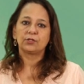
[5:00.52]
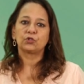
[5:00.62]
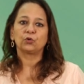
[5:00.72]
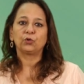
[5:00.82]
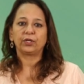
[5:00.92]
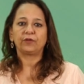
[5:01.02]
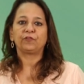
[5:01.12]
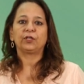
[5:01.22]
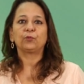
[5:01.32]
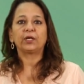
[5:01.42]
So if
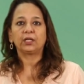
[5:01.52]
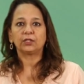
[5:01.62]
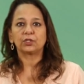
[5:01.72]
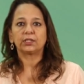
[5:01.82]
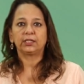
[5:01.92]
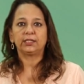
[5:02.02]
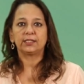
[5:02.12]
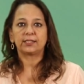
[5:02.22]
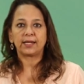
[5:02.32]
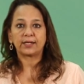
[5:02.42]
we are doing it on early
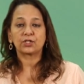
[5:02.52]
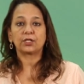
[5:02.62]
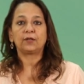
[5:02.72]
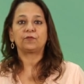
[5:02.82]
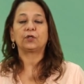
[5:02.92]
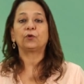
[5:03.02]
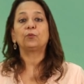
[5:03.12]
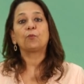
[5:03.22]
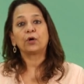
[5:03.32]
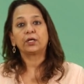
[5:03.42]
detection, we are going
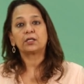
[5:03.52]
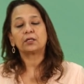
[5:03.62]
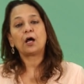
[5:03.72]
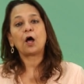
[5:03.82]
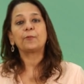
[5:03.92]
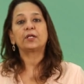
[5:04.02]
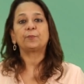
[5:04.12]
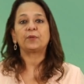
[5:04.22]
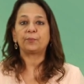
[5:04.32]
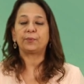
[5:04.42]
to monitor how many
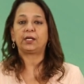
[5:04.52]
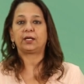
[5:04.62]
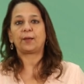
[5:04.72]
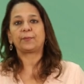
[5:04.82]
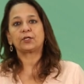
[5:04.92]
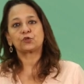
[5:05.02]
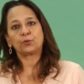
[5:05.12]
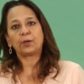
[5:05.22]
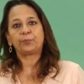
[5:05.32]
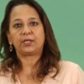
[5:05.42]
people are coming
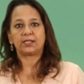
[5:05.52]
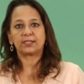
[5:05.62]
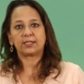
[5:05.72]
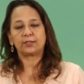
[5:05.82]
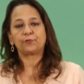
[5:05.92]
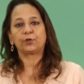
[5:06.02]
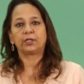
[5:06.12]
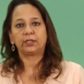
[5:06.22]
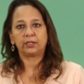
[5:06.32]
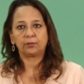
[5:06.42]
to our PHCs for
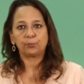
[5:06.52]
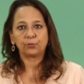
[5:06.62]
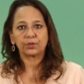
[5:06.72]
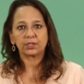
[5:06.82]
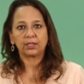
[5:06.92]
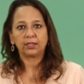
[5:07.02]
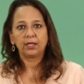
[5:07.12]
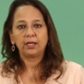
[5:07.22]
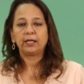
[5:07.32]
early reporting.